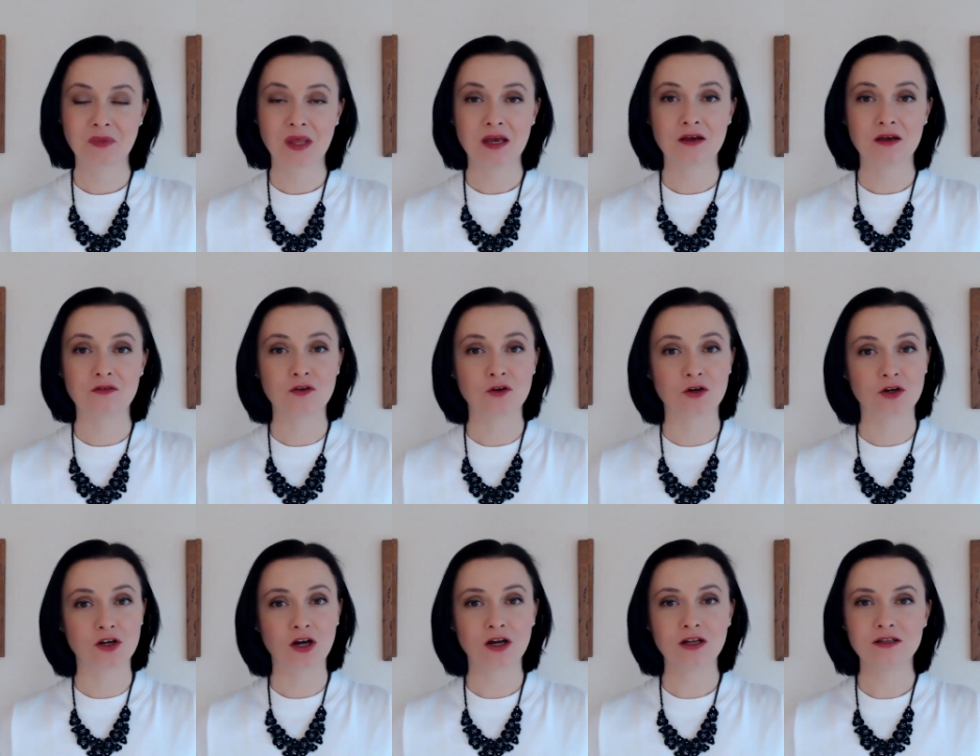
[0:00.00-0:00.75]
If you're
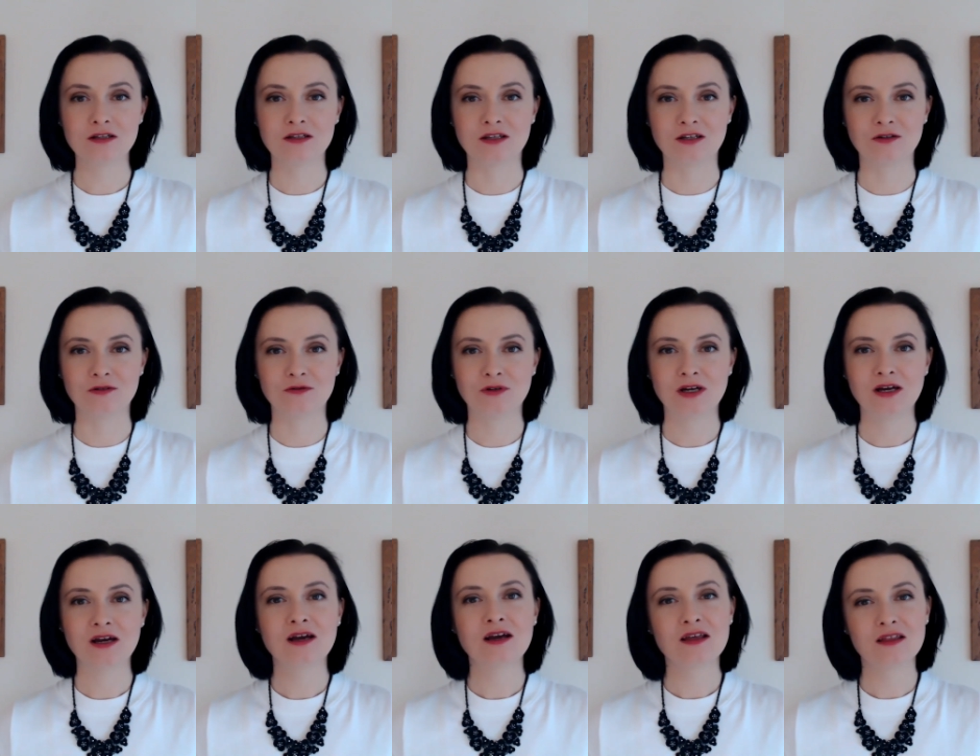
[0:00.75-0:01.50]
not new,
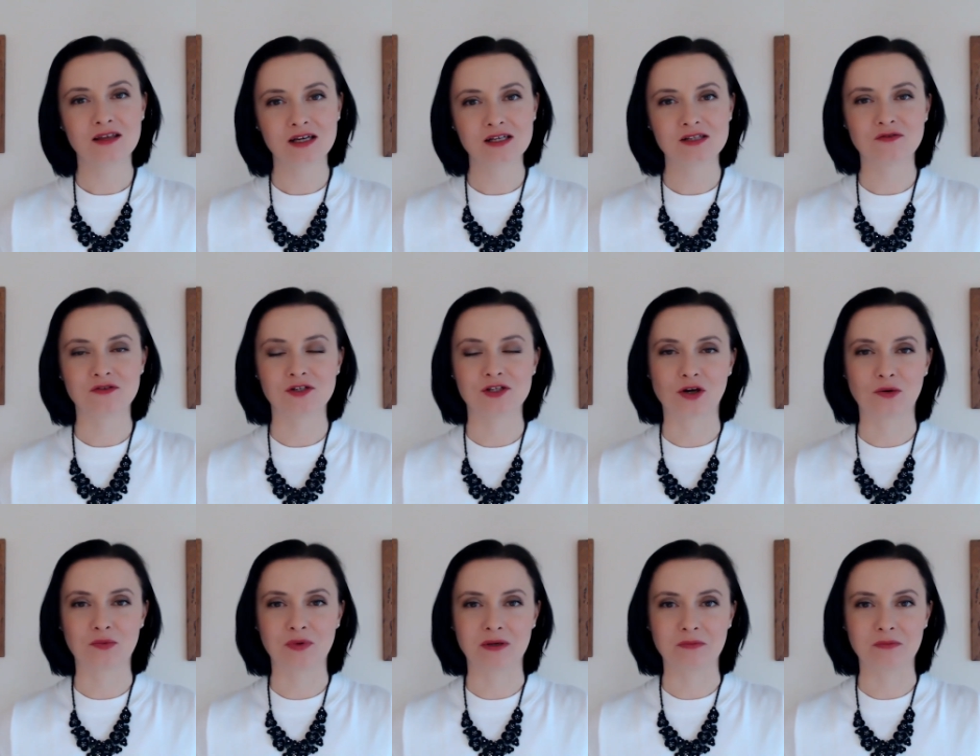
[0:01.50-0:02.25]
thanks for
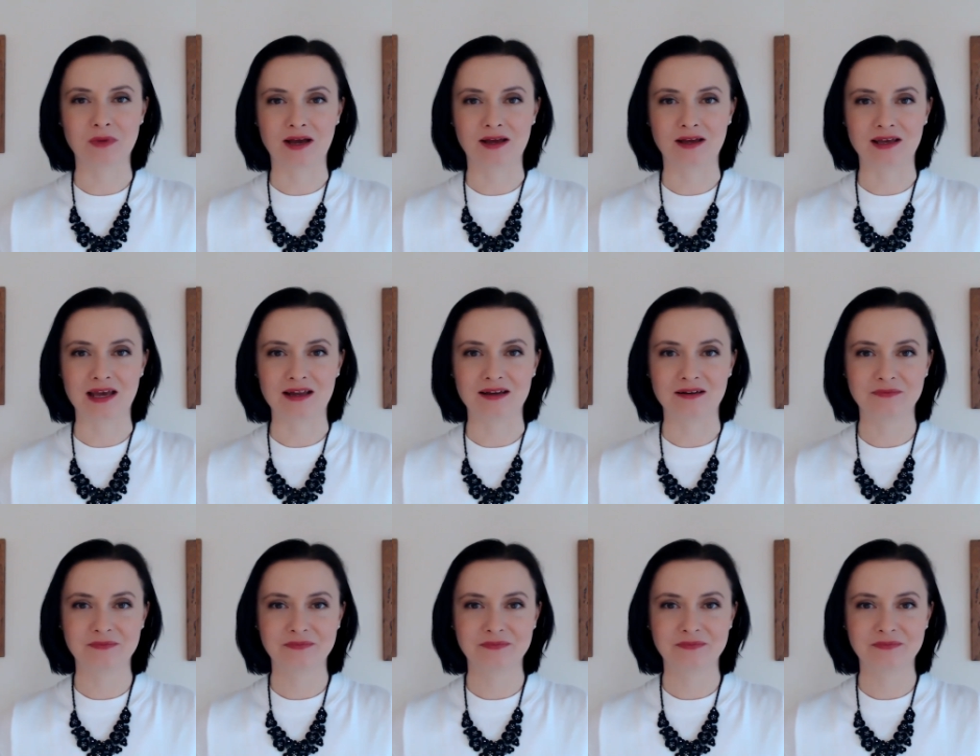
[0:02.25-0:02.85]
stopping by again.